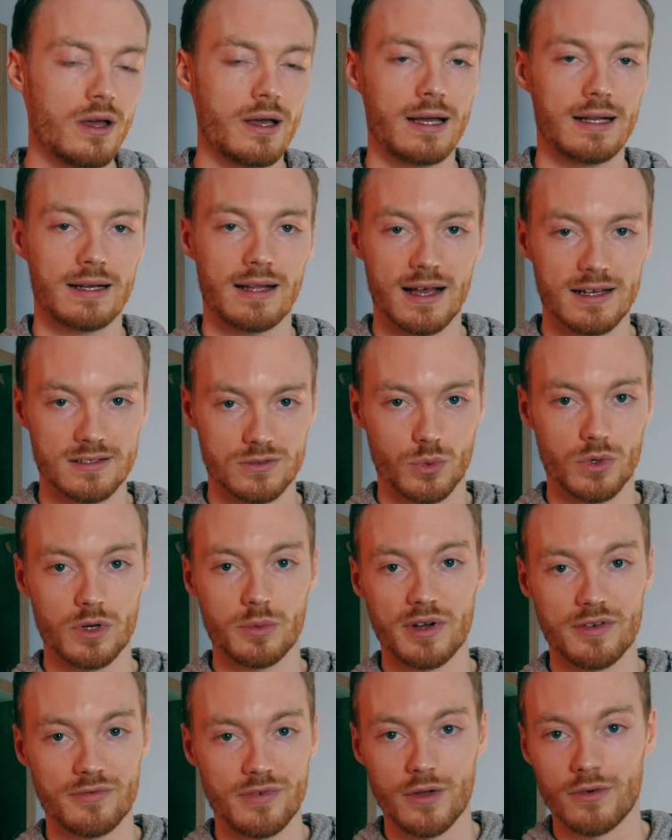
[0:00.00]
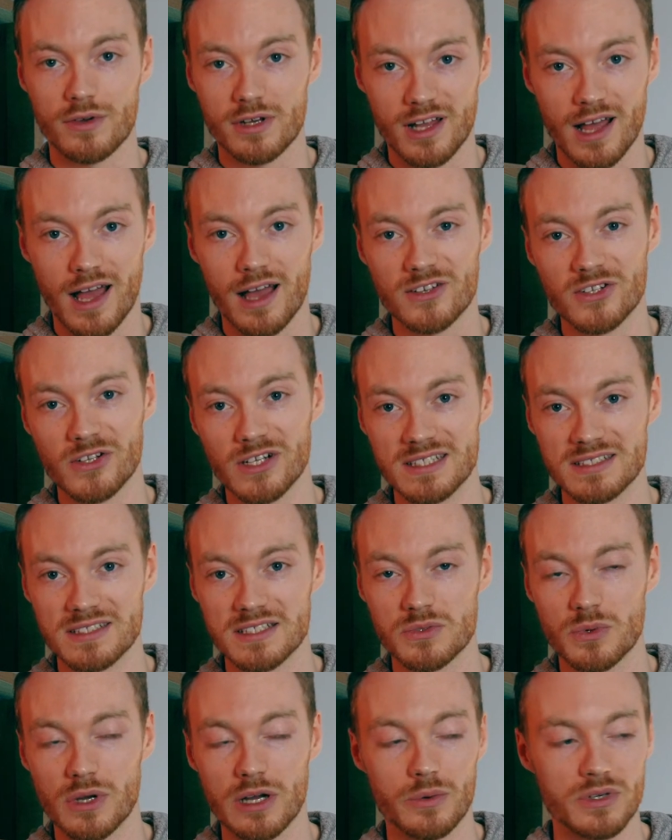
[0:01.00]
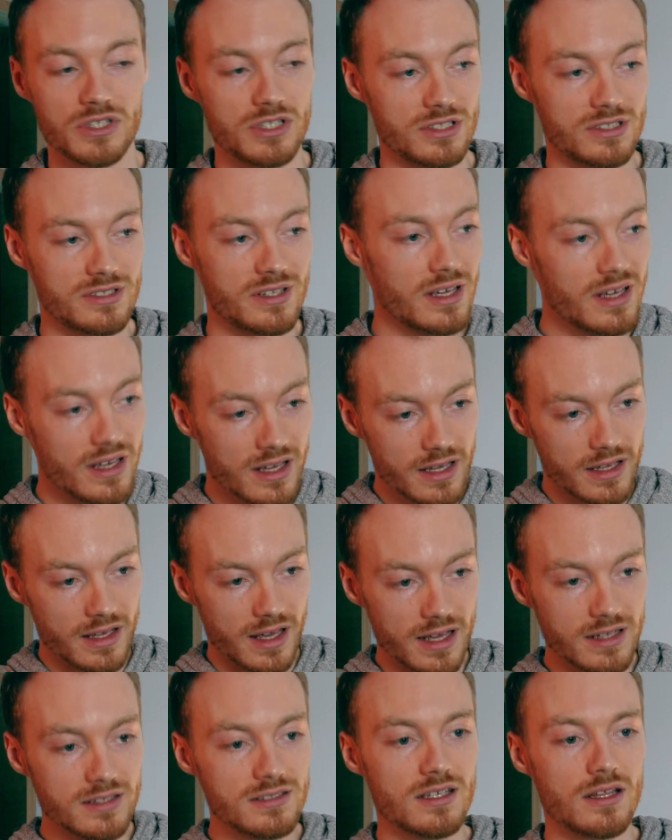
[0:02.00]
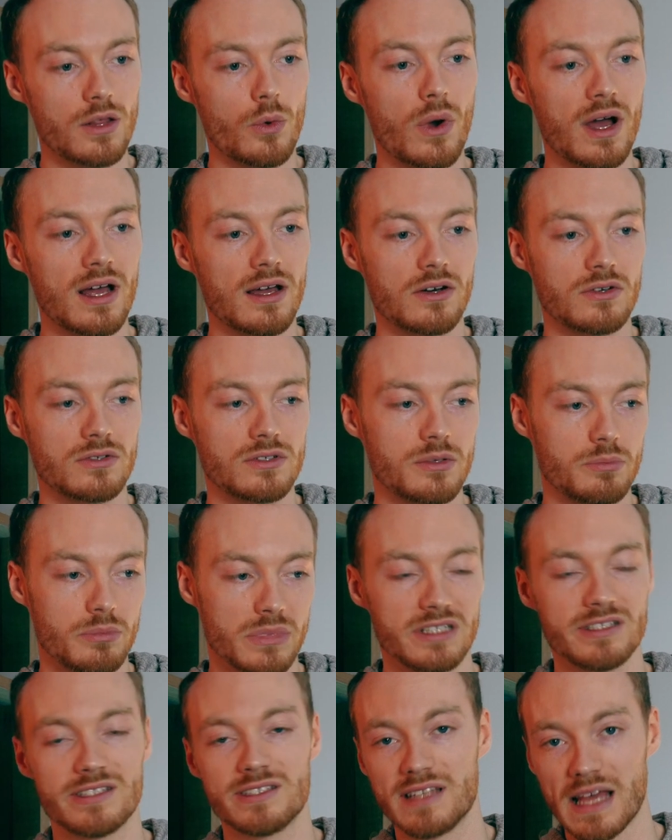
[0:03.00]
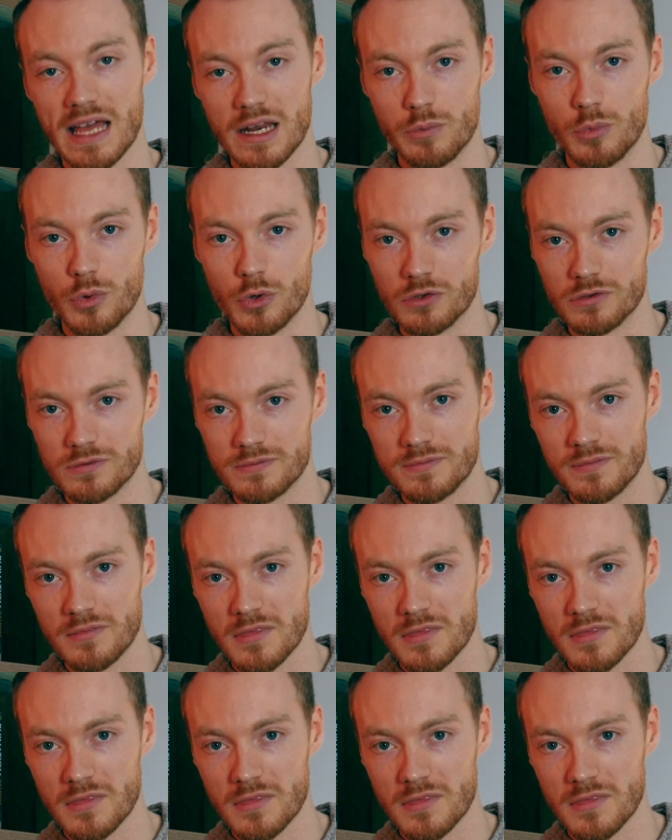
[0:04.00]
and has one of my favourite taglines as well, which is Kings of the Wild meets Deadpool.